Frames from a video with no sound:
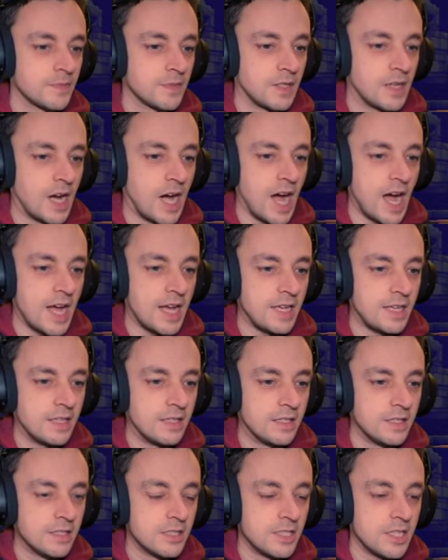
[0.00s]
Hi.
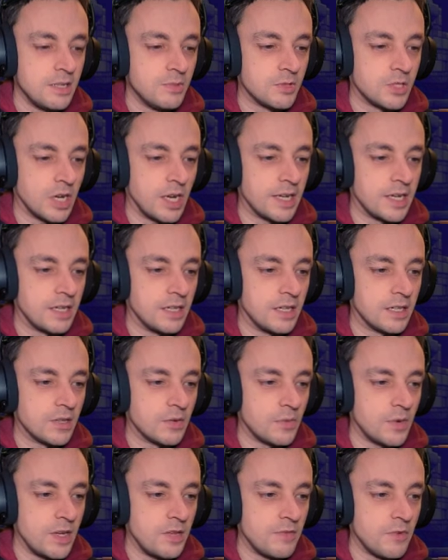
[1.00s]
Seems like another
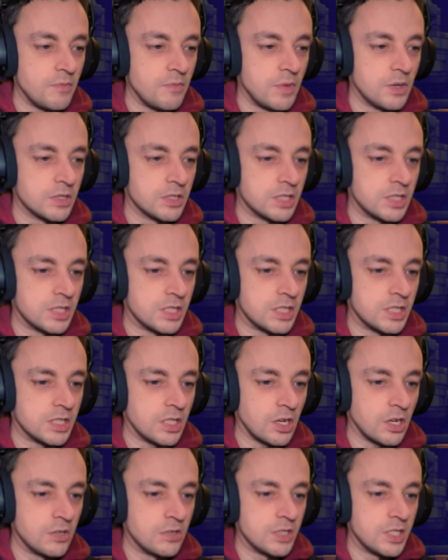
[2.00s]
wave of monsters is
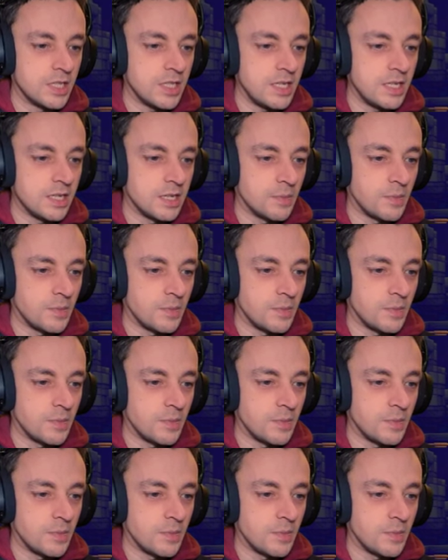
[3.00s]
closing in.